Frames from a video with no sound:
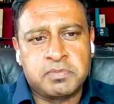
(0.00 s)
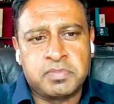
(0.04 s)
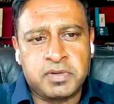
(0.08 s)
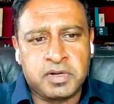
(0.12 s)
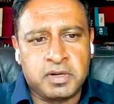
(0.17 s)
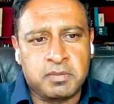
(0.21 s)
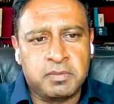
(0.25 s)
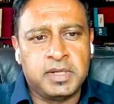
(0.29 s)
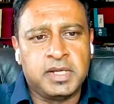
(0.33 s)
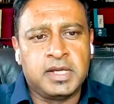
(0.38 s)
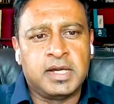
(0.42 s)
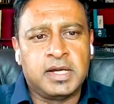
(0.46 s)

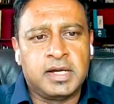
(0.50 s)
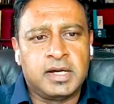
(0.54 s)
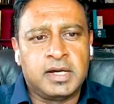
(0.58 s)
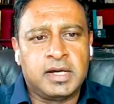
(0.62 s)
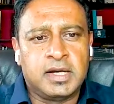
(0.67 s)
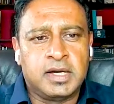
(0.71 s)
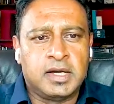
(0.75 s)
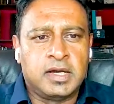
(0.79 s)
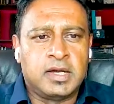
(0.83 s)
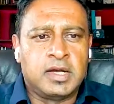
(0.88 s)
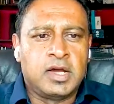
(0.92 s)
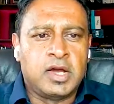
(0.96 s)
premier
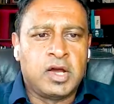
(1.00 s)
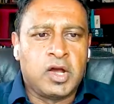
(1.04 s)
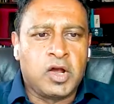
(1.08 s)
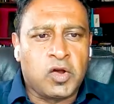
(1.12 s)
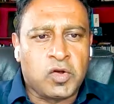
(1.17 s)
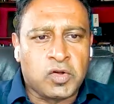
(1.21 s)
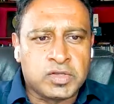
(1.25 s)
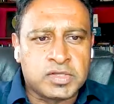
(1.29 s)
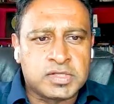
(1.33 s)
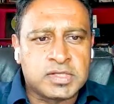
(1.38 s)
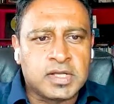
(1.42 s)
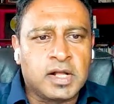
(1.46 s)

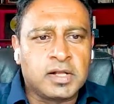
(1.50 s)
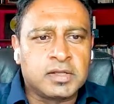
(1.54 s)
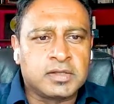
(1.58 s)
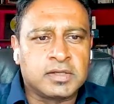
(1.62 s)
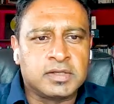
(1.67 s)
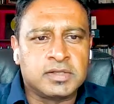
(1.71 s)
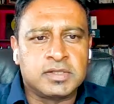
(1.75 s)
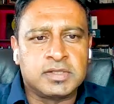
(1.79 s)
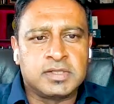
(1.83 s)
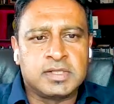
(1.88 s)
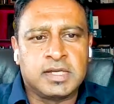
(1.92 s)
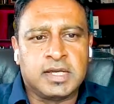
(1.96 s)

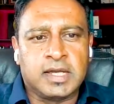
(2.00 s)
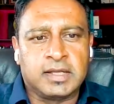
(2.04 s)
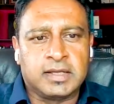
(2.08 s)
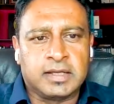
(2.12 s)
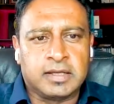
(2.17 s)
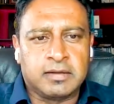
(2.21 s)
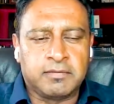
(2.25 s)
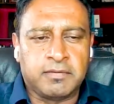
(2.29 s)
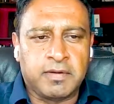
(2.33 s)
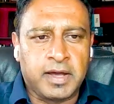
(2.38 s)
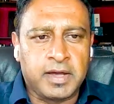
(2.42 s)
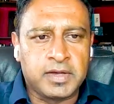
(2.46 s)
consultancy and
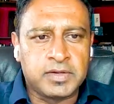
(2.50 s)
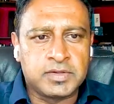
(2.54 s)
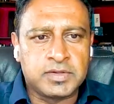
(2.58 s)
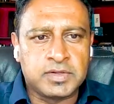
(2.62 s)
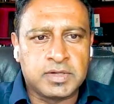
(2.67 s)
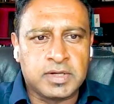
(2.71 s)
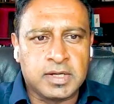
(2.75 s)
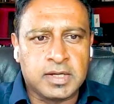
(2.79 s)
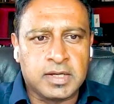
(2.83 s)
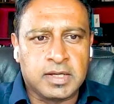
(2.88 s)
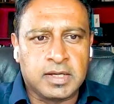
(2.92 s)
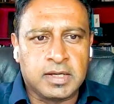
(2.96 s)

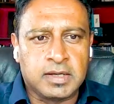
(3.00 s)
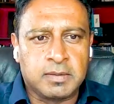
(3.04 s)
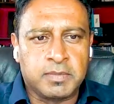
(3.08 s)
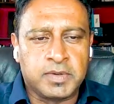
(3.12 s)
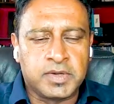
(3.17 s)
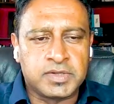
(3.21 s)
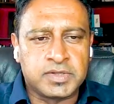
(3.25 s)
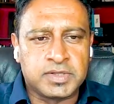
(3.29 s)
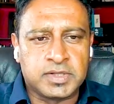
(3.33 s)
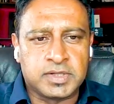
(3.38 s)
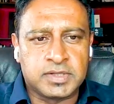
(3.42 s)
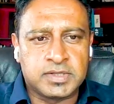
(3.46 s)
advisory
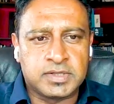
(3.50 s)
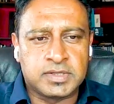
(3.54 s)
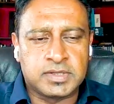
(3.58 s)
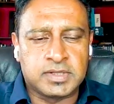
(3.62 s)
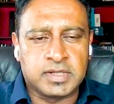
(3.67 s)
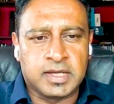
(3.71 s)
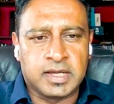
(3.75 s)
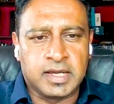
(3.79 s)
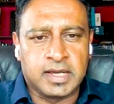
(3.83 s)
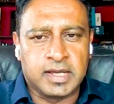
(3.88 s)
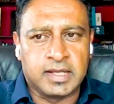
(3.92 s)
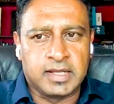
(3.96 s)
business
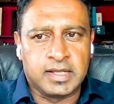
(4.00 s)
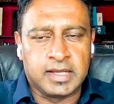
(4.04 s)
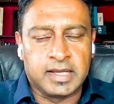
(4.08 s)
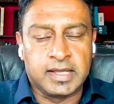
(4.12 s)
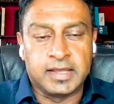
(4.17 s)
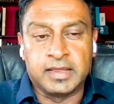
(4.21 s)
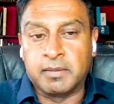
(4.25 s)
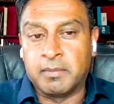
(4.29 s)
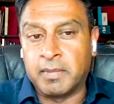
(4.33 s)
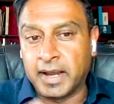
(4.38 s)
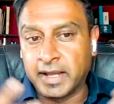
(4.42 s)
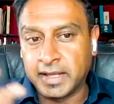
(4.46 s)

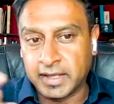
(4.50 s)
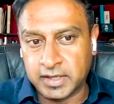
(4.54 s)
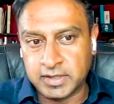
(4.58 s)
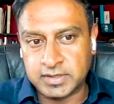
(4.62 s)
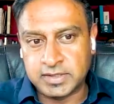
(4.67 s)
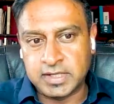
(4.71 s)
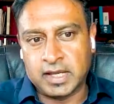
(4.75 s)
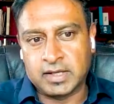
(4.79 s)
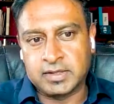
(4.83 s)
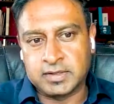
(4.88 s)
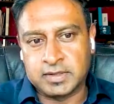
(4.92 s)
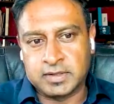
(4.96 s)
in the mining
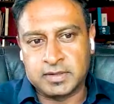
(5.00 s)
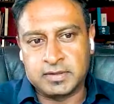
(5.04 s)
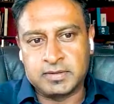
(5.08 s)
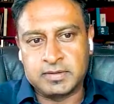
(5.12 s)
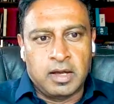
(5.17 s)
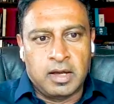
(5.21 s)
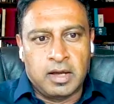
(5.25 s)
sector.